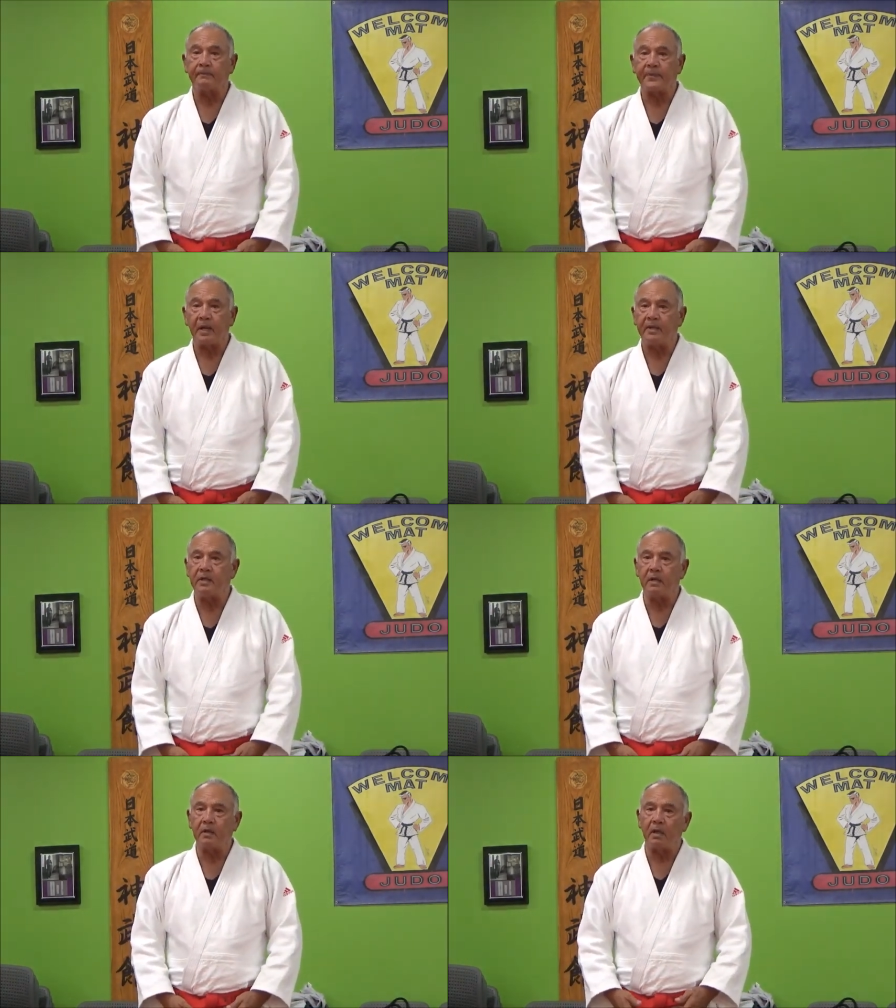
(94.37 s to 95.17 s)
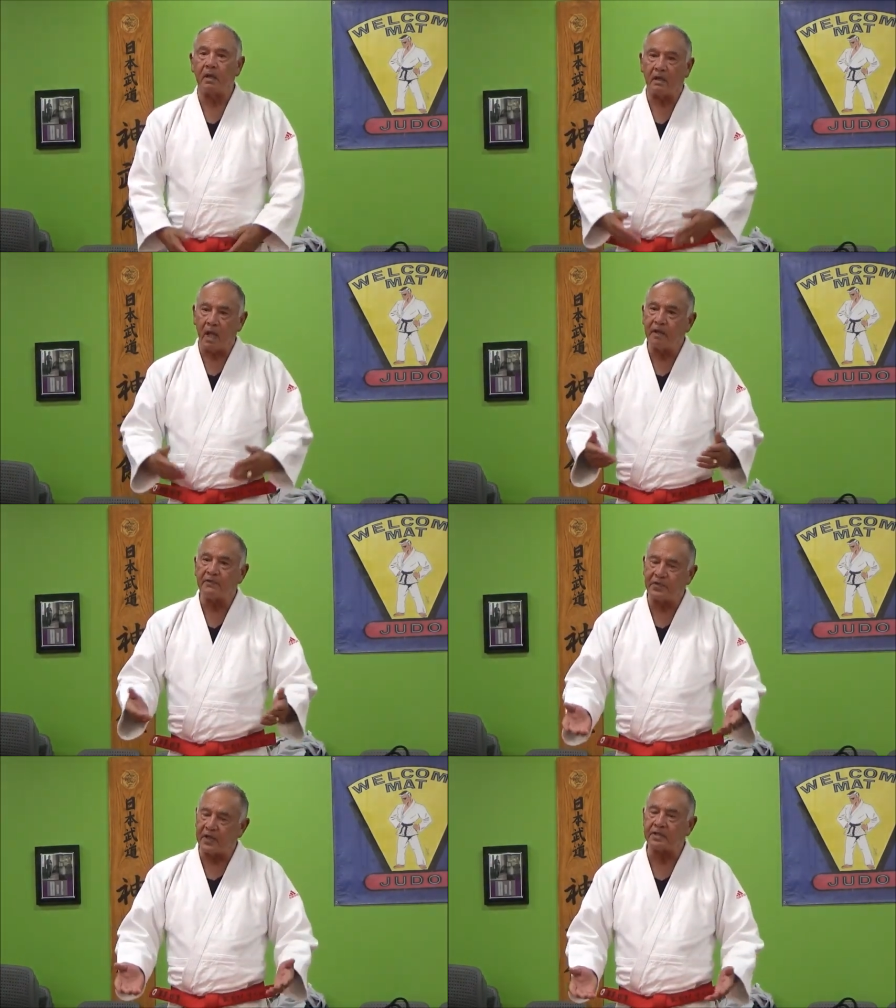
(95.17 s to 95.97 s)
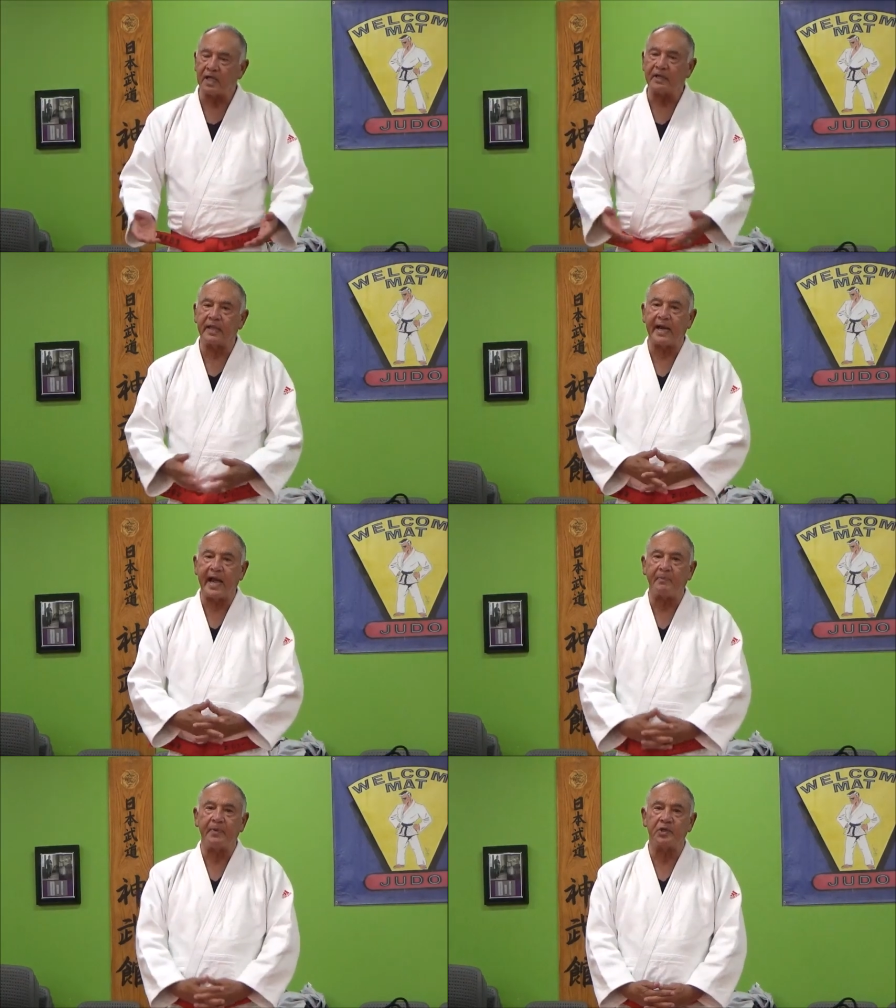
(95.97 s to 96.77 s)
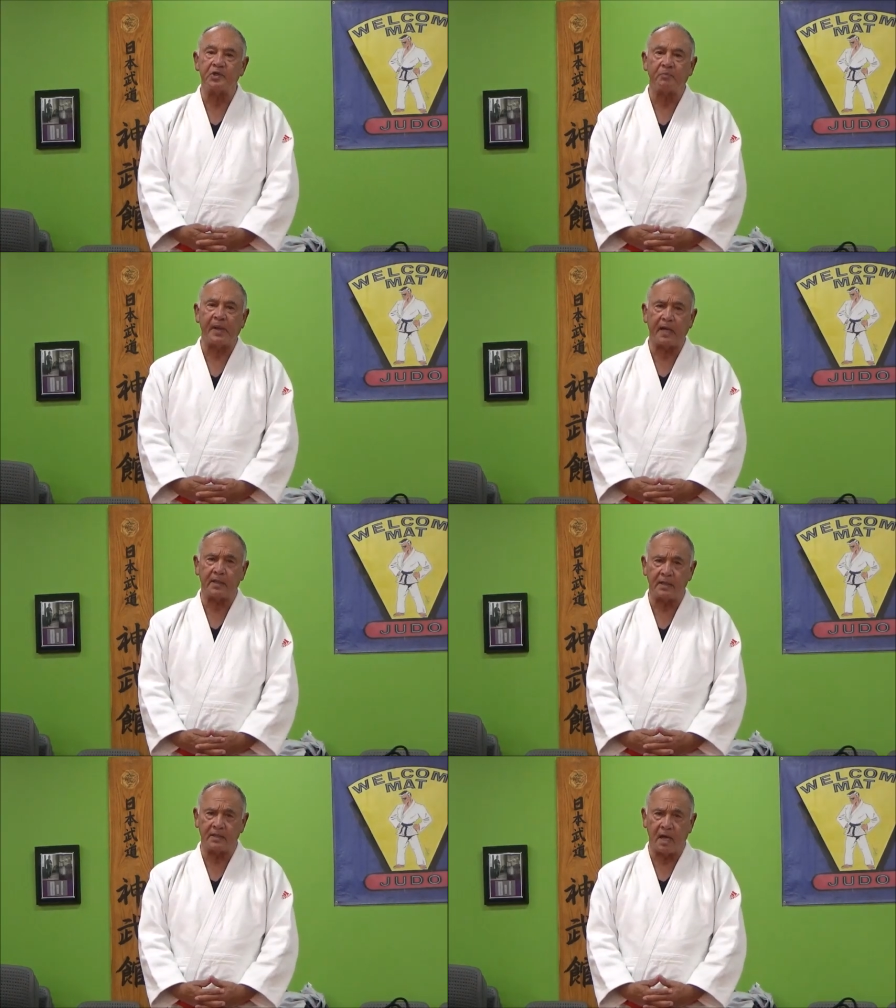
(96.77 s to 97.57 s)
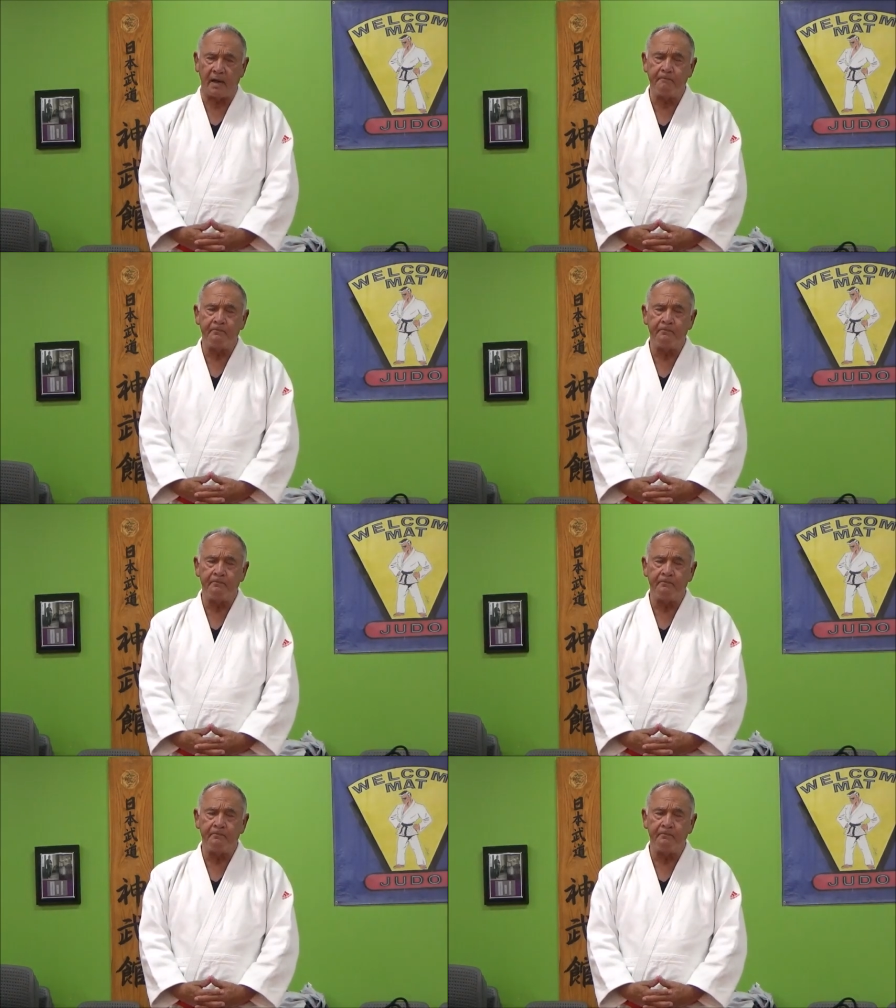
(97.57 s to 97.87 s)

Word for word: I mean, a lot of things like that happened in Japan at the time.